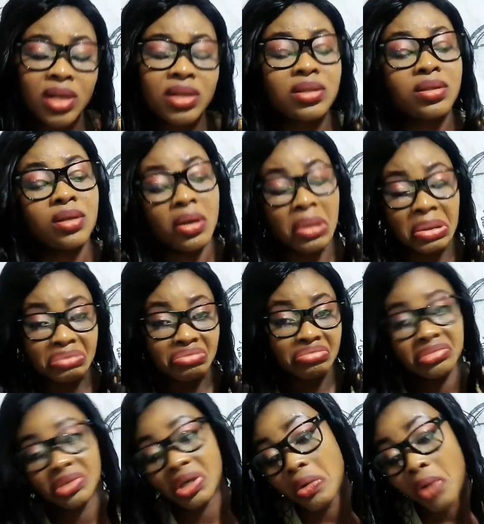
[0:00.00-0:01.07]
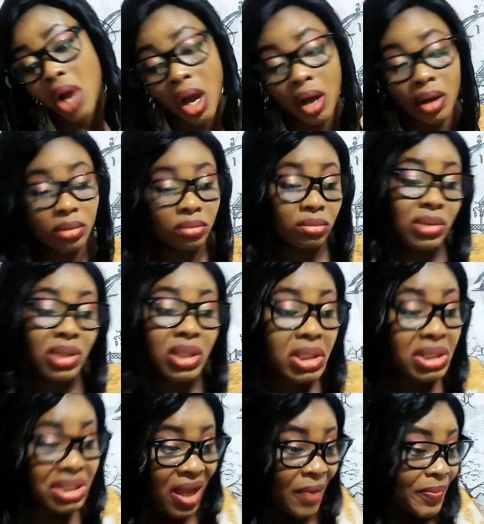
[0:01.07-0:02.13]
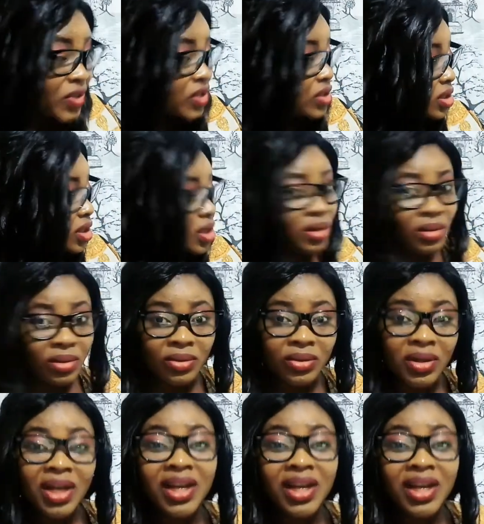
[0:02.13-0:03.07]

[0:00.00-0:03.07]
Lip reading: So, well, it's up to you.